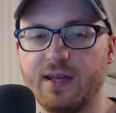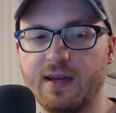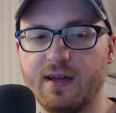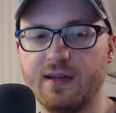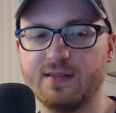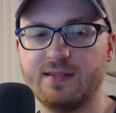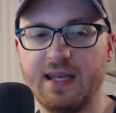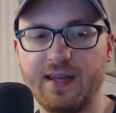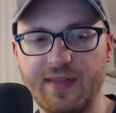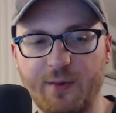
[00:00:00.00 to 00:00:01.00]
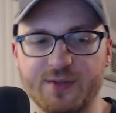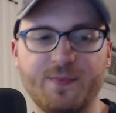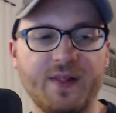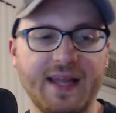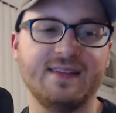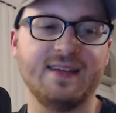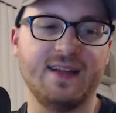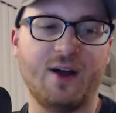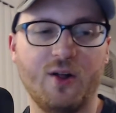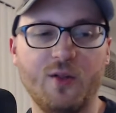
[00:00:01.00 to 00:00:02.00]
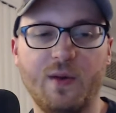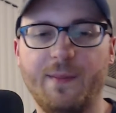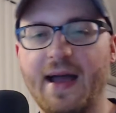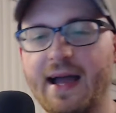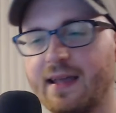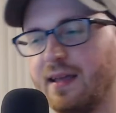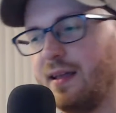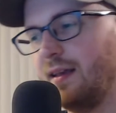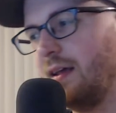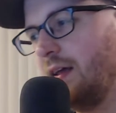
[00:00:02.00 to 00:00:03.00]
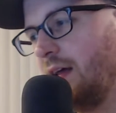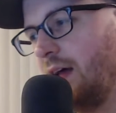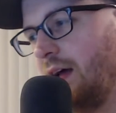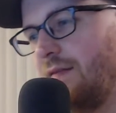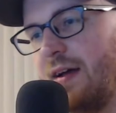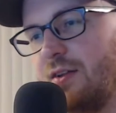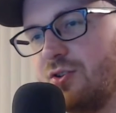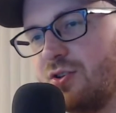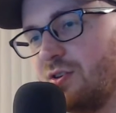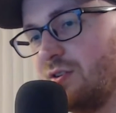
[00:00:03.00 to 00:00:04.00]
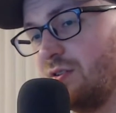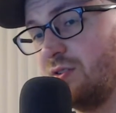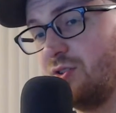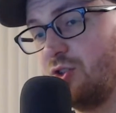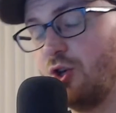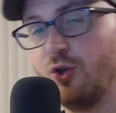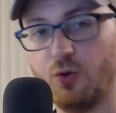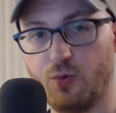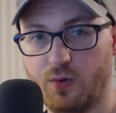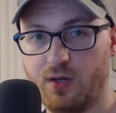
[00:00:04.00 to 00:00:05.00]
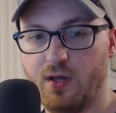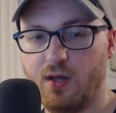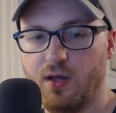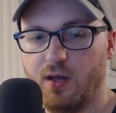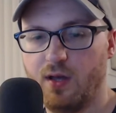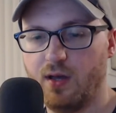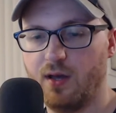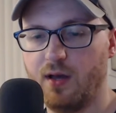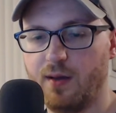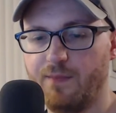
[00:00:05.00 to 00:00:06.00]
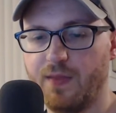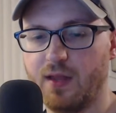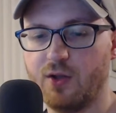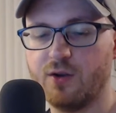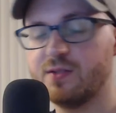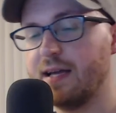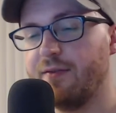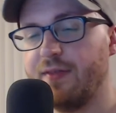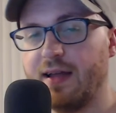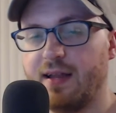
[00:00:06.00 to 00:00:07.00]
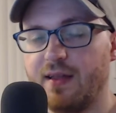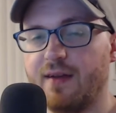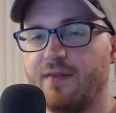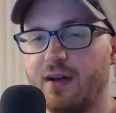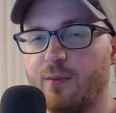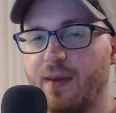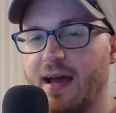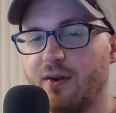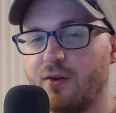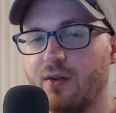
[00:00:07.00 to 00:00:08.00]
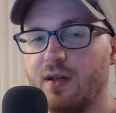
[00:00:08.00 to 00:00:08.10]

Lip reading: a seed that was planted all the way back in Avengers 2. It turns out that in that final battle,